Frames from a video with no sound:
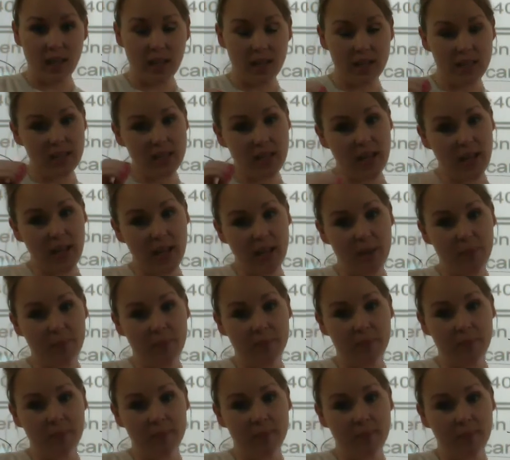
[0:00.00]
a time,
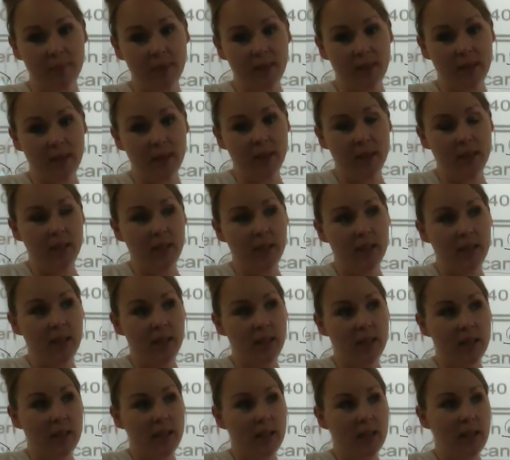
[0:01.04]

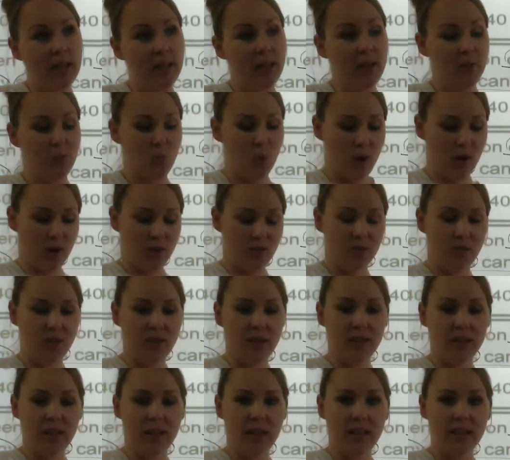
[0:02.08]
and work through it
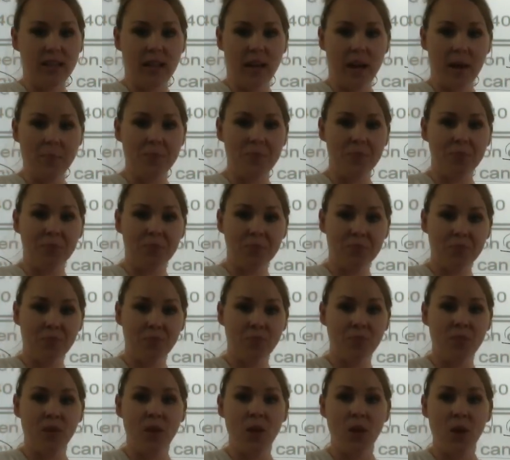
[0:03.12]
like that.
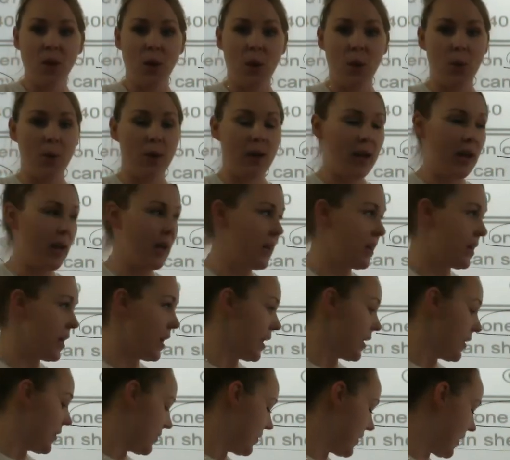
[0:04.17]
Okay,
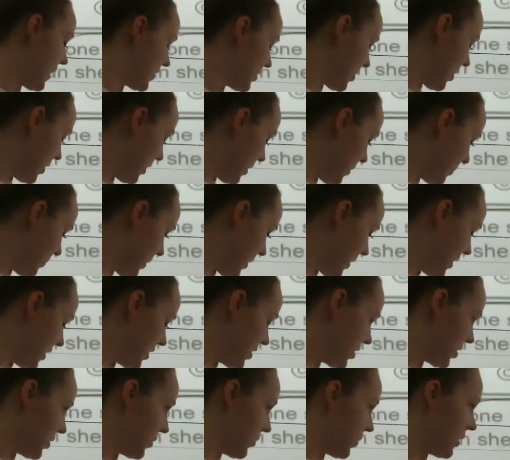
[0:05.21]
that's all I'm going to
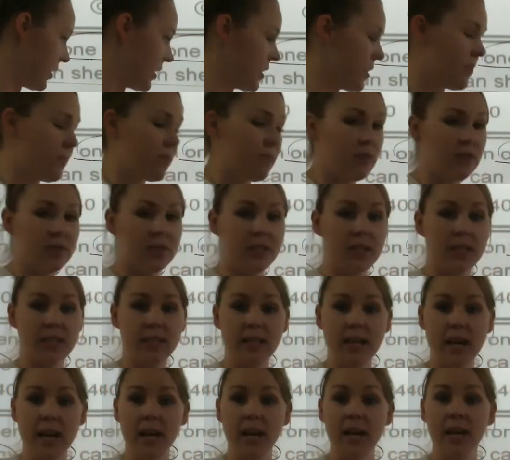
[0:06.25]
do on here for
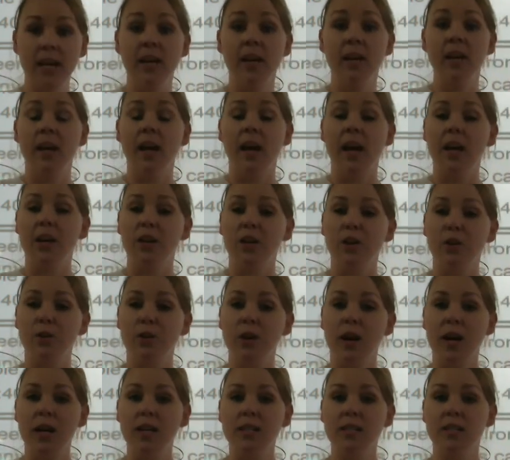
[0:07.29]
today, and you
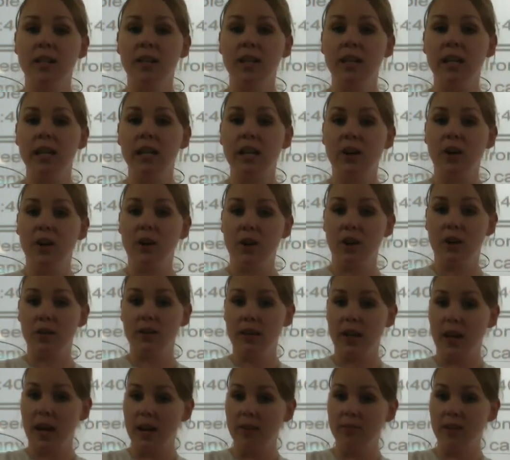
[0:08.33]
guys can get on our
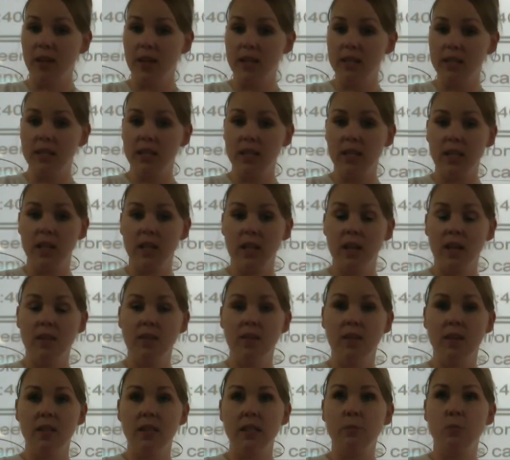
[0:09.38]
live lesson
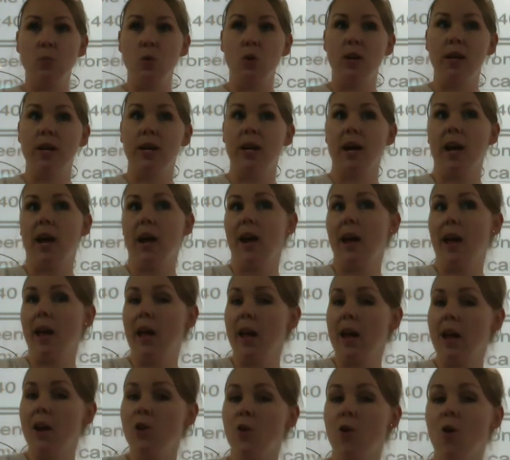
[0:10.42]
this morning at
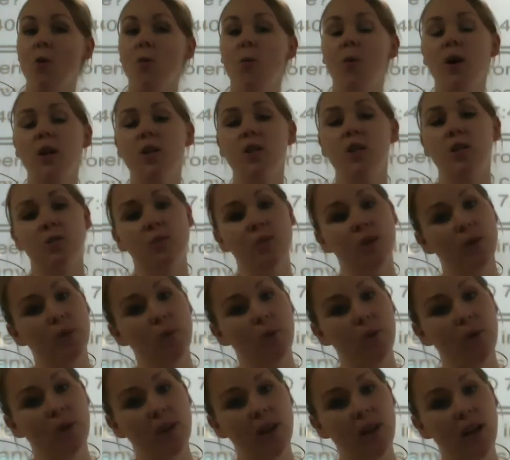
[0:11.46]
8 or watch it
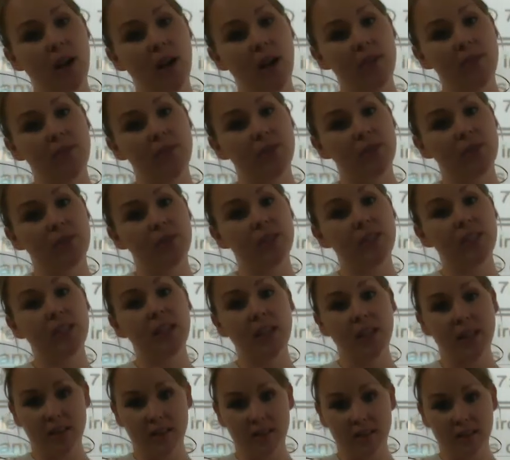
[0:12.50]
recorded after
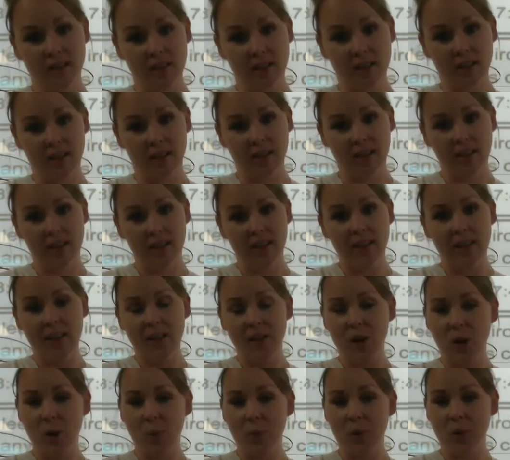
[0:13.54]
10 o'clock.
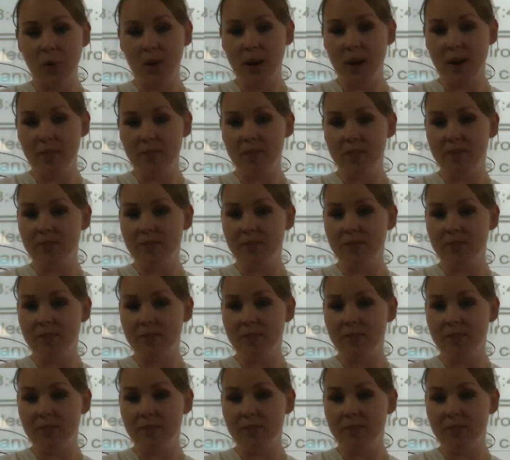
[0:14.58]
Hope you have a